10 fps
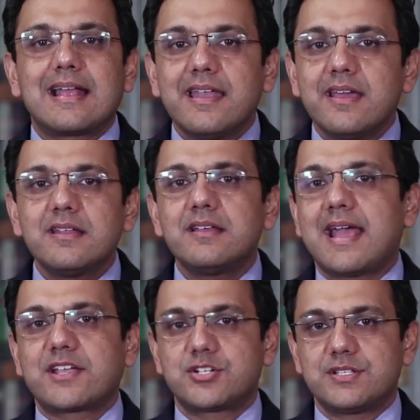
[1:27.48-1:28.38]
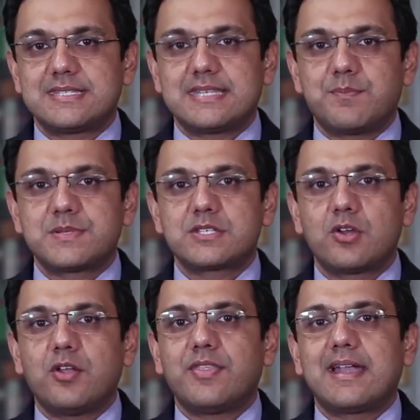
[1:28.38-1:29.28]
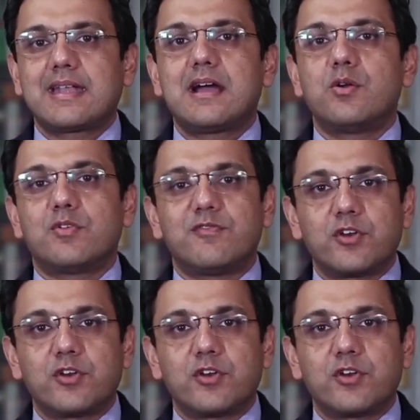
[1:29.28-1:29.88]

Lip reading: clearer action steps on that count.